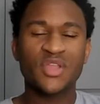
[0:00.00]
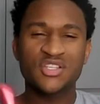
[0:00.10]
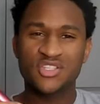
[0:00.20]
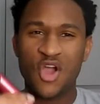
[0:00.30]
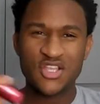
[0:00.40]

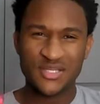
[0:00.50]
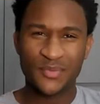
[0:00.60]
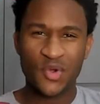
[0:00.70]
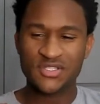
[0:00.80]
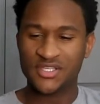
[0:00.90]
charging
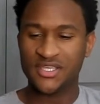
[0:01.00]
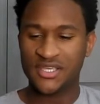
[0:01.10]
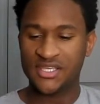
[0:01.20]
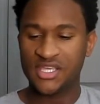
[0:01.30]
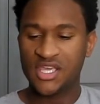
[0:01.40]
ports,
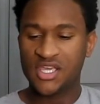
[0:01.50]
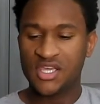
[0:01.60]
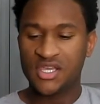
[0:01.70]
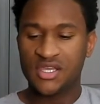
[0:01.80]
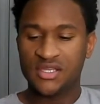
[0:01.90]

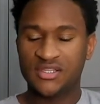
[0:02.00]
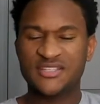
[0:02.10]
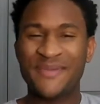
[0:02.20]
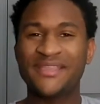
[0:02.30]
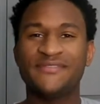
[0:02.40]

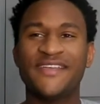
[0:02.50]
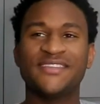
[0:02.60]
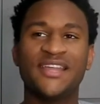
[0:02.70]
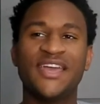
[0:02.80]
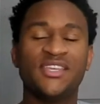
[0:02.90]
despite the fact
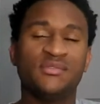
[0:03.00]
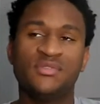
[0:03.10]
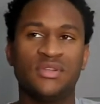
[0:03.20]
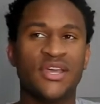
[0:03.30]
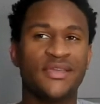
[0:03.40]
that,
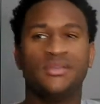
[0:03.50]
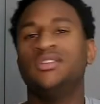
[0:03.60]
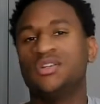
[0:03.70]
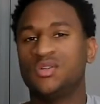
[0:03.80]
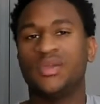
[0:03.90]
like, you
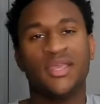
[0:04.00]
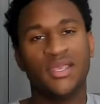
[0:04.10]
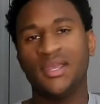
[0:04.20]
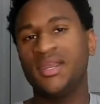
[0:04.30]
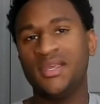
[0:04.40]
know,
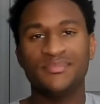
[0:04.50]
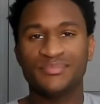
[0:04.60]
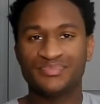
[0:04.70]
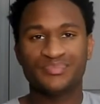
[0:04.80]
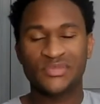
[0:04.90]
any
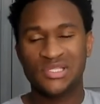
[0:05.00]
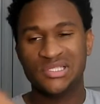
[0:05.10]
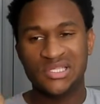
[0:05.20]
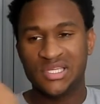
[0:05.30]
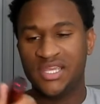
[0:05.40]

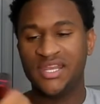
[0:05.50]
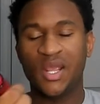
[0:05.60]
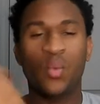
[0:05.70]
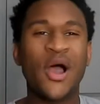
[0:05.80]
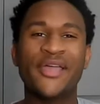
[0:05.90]

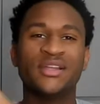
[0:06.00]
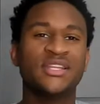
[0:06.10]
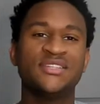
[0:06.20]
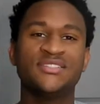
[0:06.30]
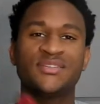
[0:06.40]

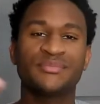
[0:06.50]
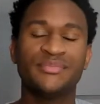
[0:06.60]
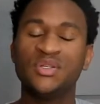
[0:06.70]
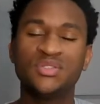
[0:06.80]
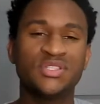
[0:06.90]
wireless
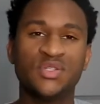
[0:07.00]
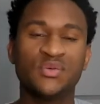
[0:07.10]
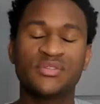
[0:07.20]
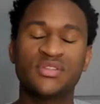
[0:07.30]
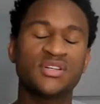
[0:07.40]
Bluetooth
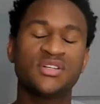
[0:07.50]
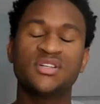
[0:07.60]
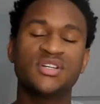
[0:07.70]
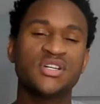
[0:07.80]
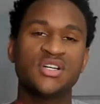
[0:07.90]

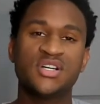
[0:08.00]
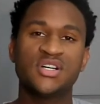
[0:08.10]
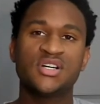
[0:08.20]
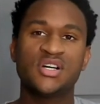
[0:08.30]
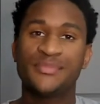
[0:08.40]

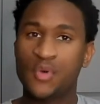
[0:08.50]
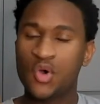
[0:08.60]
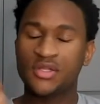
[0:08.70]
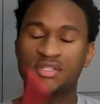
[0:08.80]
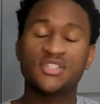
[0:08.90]

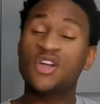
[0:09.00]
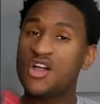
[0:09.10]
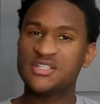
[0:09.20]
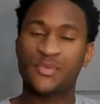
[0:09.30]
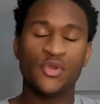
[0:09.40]
port,
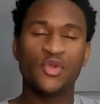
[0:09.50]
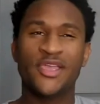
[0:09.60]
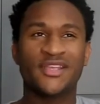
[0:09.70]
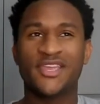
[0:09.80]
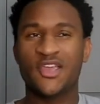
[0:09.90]
charging port, you
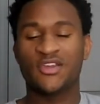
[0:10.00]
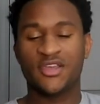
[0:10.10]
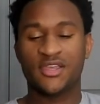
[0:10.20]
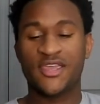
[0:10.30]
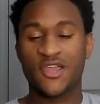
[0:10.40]
can carry
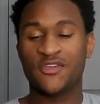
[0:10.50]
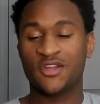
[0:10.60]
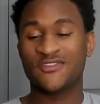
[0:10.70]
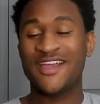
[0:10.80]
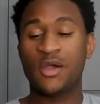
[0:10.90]
it
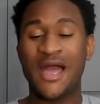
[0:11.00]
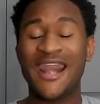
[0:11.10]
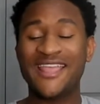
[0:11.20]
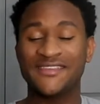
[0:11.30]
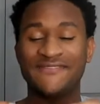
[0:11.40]
around. I
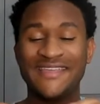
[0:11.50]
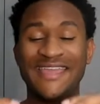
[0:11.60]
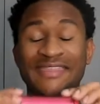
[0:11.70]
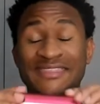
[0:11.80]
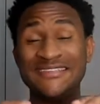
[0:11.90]
like the fact
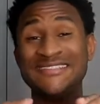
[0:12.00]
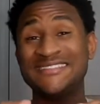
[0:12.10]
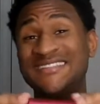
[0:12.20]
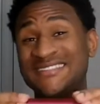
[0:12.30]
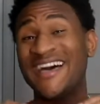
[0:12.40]
that this is
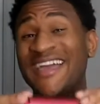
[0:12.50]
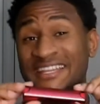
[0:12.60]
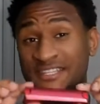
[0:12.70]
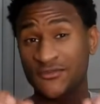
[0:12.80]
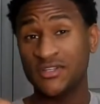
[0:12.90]

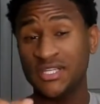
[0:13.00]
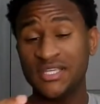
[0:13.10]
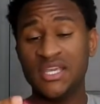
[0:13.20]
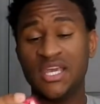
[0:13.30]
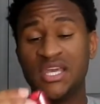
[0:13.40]
designed
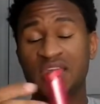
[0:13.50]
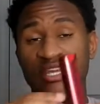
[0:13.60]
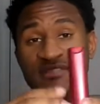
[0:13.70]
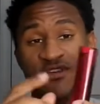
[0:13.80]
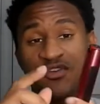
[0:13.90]
differently.
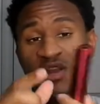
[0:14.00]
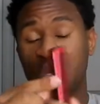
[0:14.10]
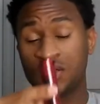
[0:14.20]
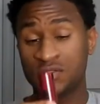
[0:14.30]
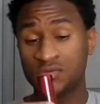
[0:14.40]
It's very
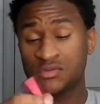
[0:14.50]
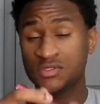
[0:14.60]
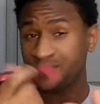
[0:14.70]
long,